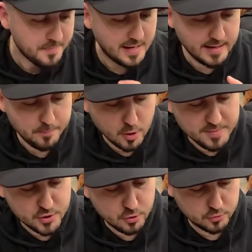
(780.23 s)
And I
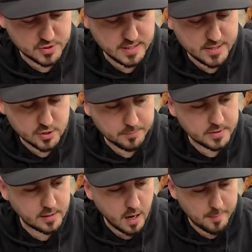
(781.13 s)
promised you to say
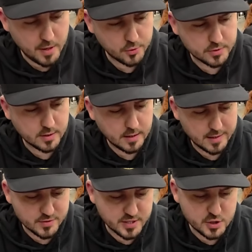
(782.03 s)
something about
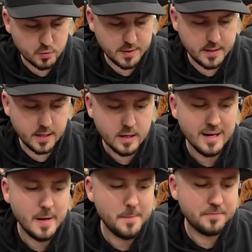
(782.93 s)
this one here.
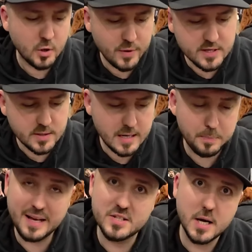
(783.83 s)
The reason I
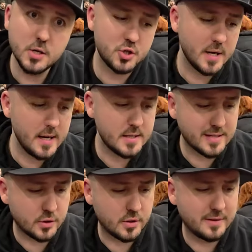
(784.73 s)
play Sanji is
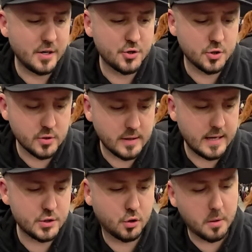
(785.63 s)
that there is also a
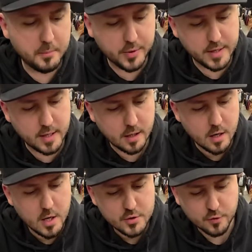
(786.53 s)
nice combo here.
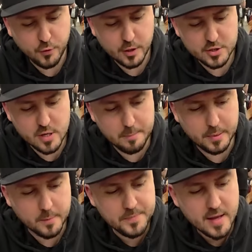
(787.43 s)
So for
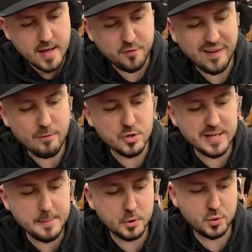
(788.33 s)
example, if I was
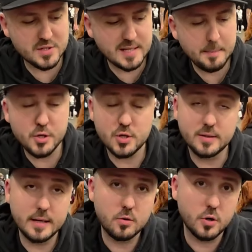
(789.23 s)
able to establish a
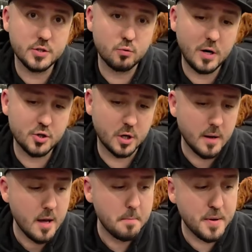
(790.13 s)
10 cost Roger
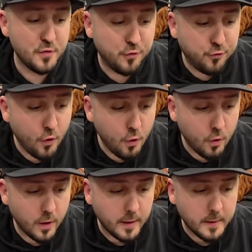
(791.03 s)

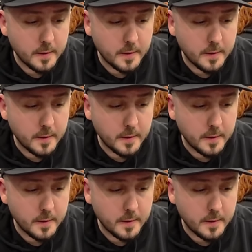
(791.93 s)
before,